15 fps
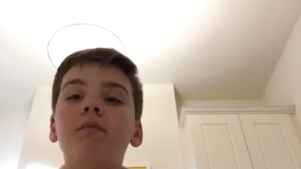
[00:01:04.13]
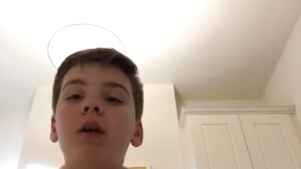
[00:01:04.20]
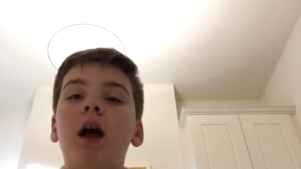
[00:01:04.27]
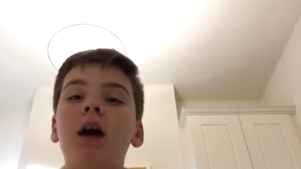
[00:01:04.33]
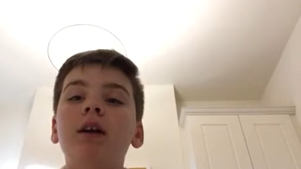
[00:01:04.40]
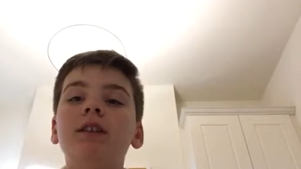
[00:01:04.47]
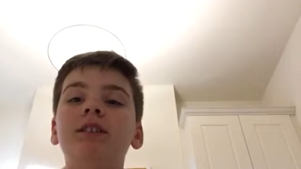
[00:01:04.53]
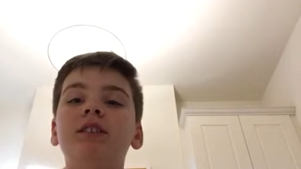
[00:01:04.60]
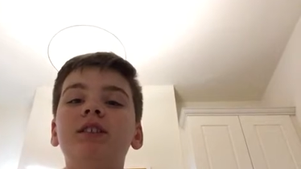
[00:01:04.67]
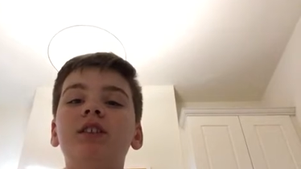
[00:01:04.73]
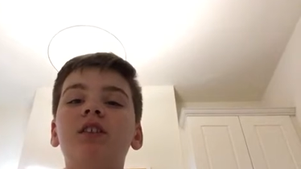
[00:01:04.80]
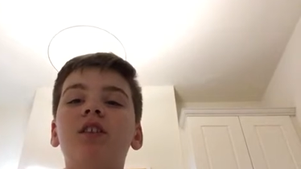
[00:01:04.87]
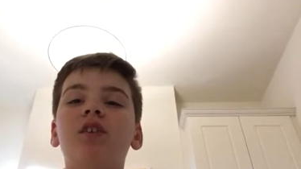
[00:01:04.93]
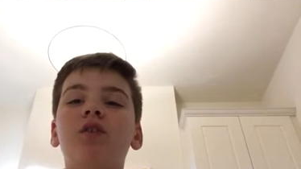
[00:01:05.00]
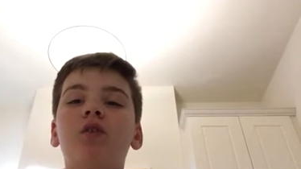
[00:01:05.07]
but it's
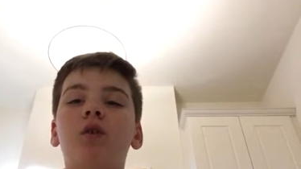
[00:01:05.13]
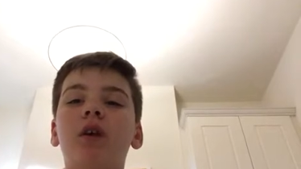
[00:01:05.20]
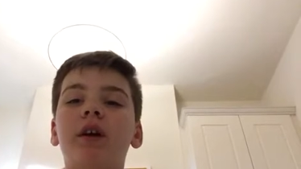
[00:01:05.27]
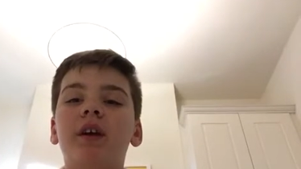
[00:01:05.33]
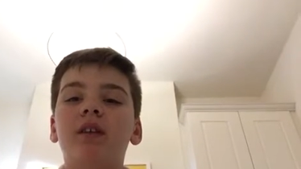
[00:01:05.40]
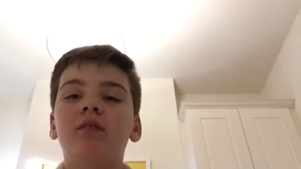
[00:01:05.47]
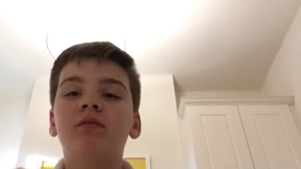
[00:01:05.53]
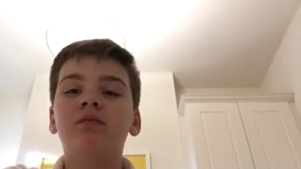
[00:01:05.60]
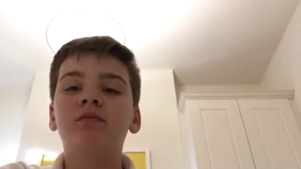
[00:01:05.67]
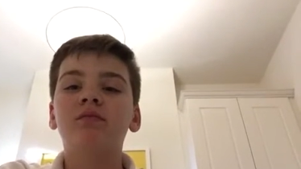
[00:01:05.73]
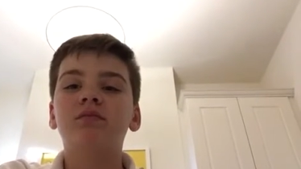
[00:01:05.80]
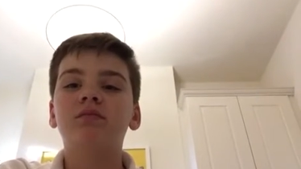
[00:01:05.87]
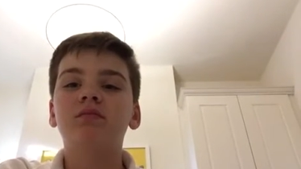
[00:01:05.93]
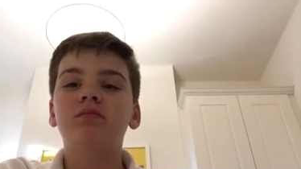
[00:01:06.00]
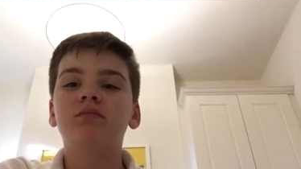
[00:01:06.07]
still annoying.
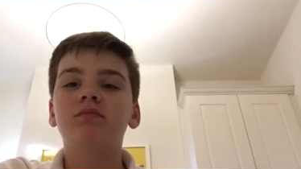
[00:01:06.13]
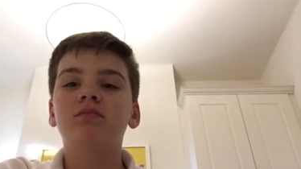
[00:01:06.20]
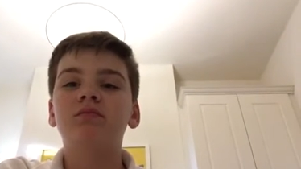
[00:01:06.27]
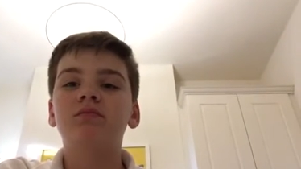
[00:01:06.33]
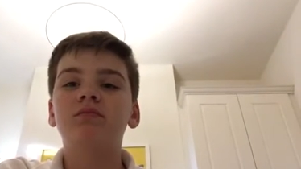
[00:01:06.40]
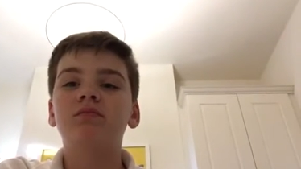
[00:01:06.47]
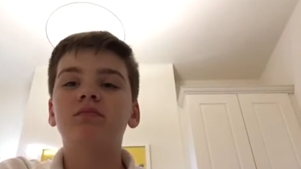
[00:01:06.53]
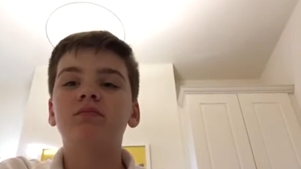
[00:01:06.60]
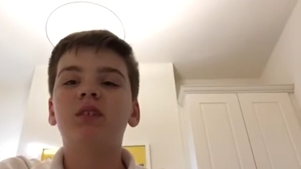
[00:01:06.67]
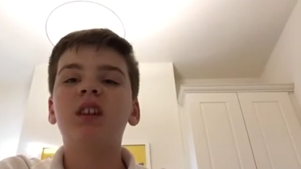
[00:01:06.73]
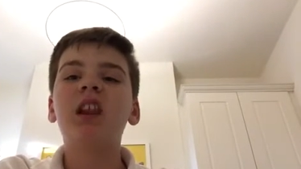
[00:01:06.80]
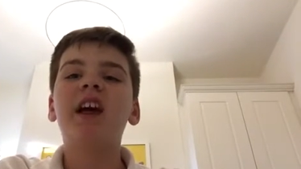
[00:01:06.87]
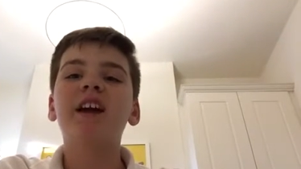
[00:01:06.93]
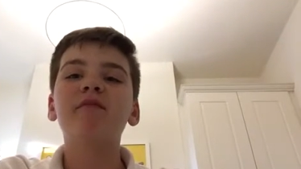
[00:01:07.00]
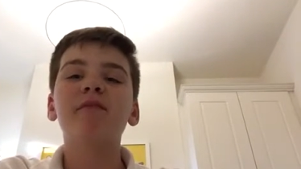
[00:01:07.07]

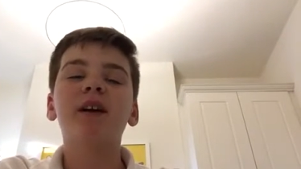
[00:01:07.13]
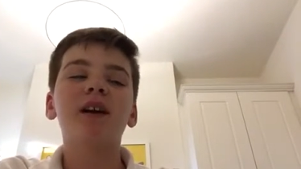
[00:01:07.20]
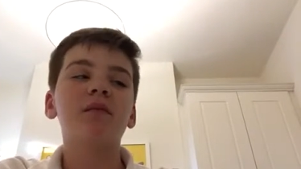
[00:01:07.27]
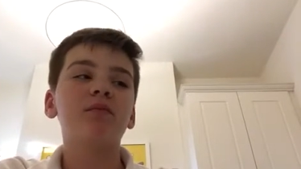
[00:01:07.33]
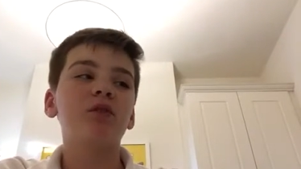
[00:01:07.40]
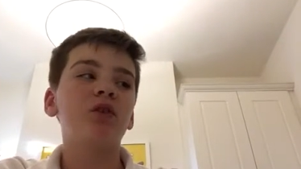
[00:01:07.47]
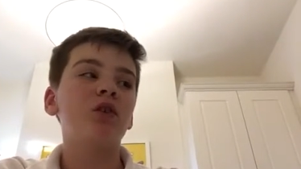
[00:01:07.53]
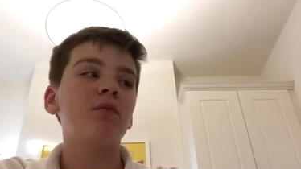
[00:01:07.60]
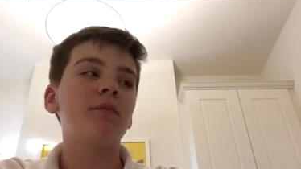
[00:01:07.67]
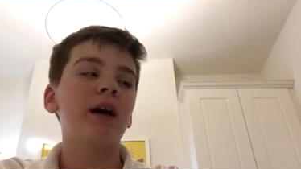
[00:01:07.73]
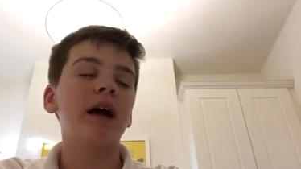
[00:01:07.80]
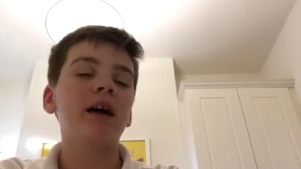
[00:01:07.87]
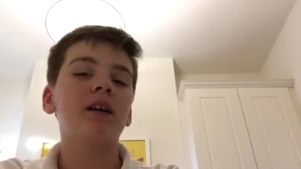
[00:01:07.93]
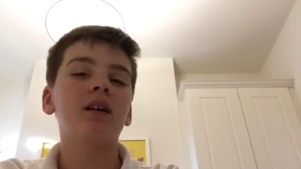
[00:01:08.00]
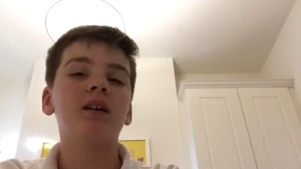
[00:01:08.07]
I'd like my computer
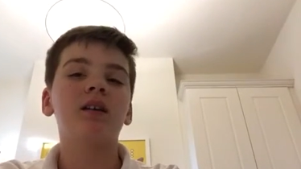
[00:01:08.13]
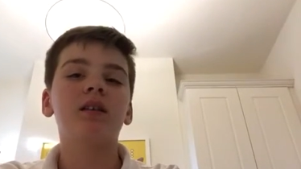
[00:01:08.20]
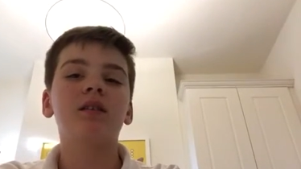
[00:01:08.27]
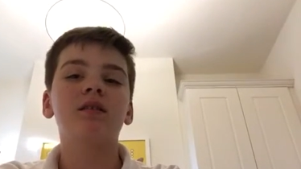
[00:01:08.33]
back.